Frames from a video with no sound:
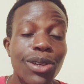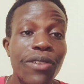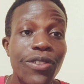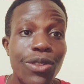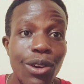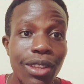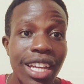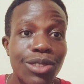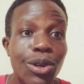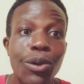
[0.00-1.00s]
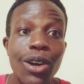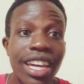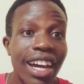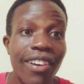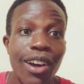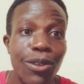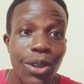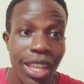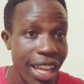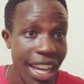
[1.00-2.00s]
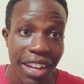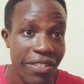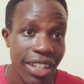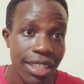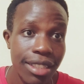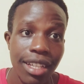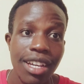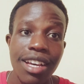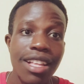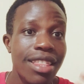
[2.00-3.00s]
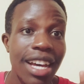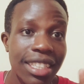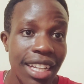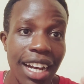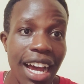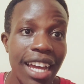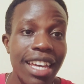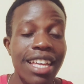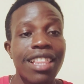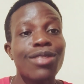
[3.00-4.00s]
So if you thought that you were walking around with elephants, that's a lie.